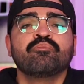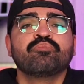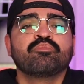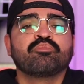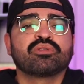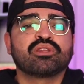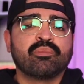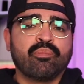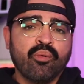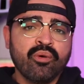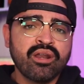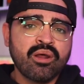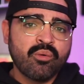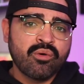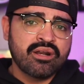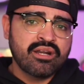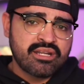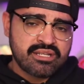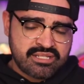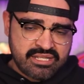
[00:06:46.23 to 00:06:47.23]
But the point I
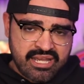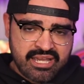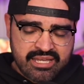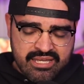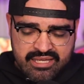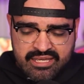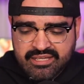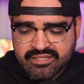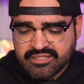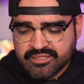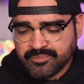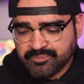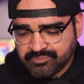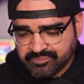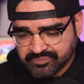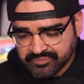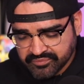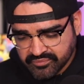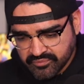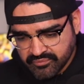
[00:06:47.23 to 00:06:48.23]
wanted to say is,
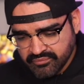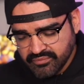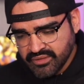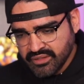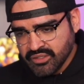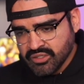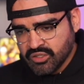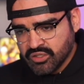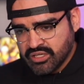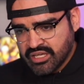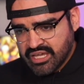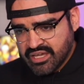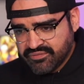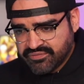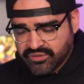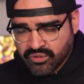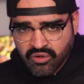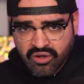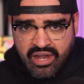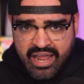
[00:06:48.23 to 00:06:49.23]

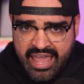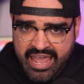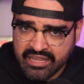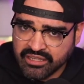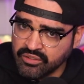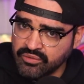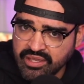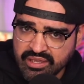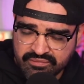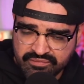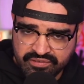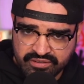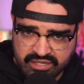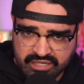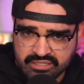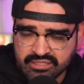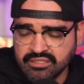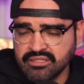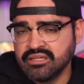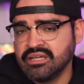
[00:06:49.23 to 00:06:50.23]
if you're a Halo
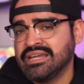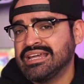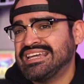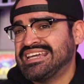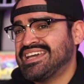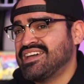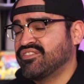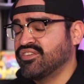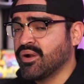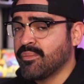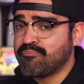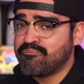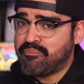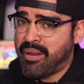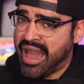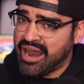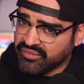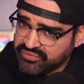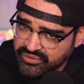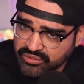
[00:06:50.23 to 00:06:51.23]
Infinite, if you're a
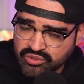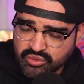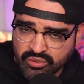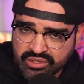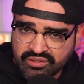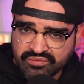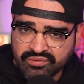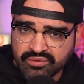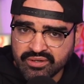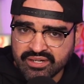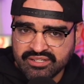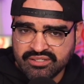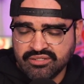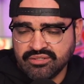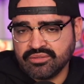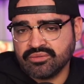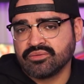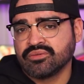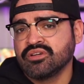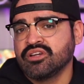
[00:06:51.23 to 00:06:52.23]
Battlefield 2042,
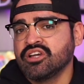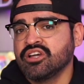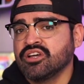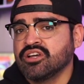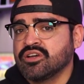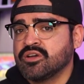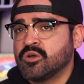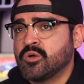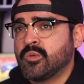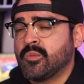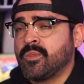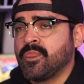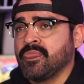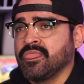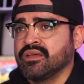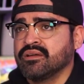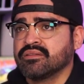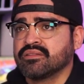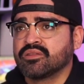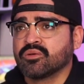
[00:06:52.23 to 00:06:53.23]

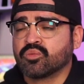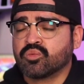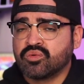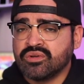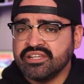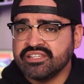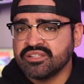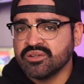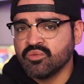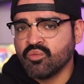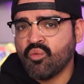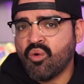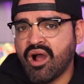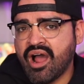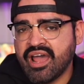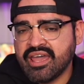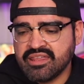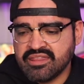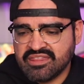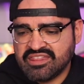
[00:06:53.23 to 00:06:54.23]
the reason
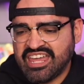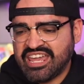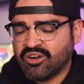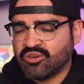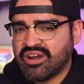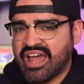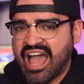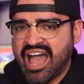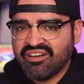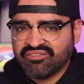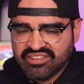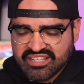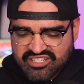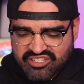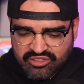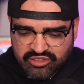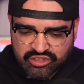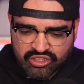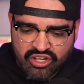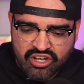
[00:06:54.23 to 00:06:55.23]
why they don't have this
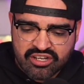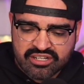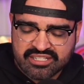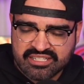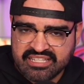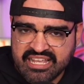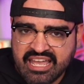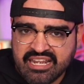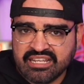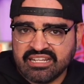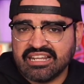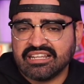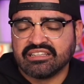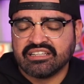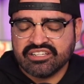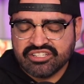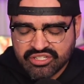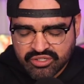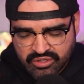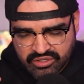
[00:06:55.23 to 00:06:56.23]
long standing,
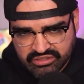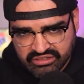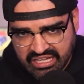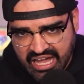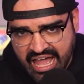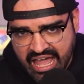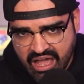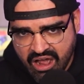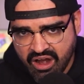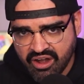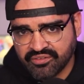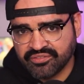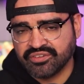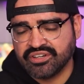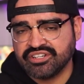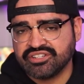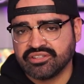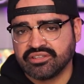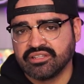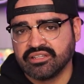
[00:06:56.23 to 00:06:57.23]
unless you're a diehard for
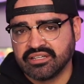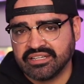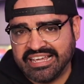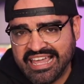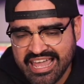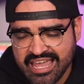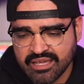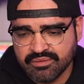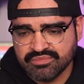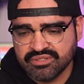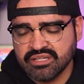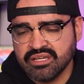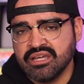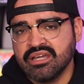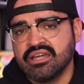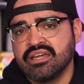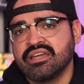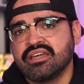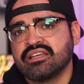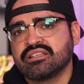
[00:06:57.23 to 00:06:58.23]
each of the games,
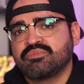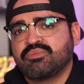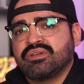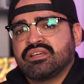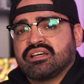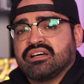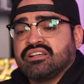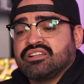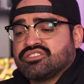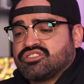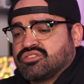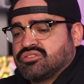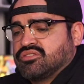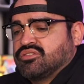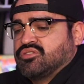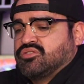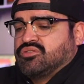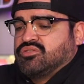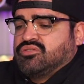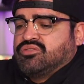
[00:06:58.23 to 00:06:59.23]
is because
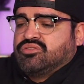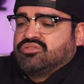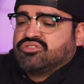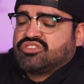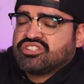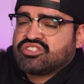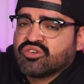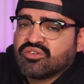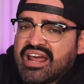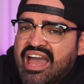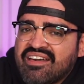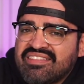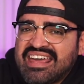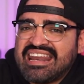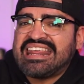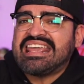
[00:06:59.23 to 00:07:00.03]
you just don't have that